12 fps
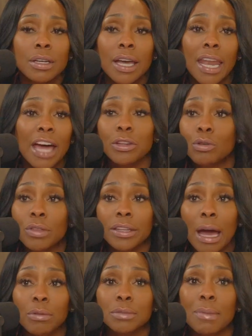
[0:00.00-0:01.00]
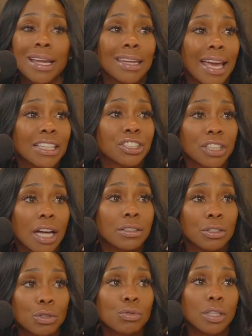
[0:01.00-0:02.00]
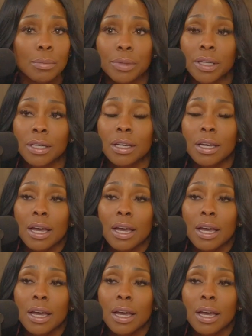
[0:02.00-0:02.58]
And I knew that that was my last shot to do something.